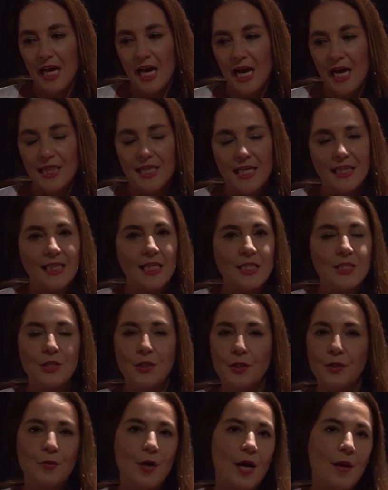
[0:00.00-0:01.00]
I think they
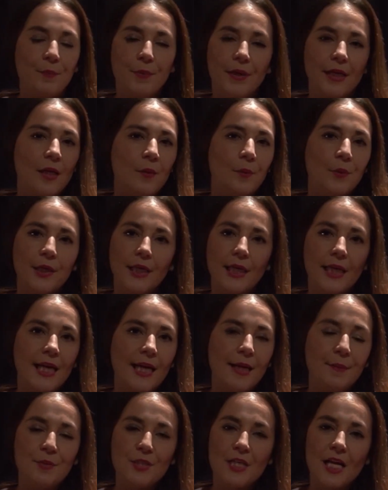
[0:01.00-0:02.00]
do groundbreaking work in
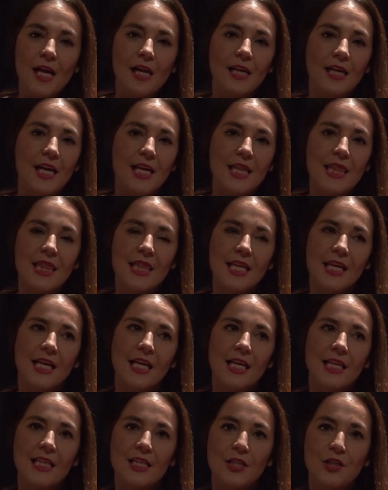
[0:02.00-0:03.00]
Cape Town. I
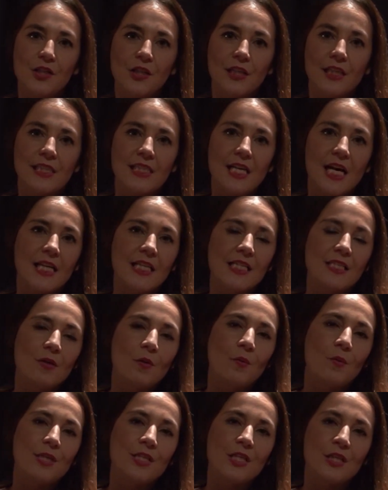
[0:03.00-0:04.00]
think that Sugar Daddy is
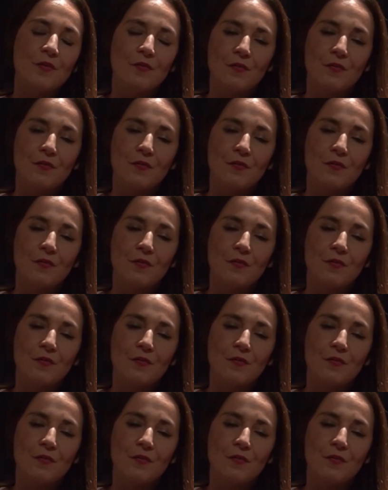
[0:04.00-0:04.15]
always on the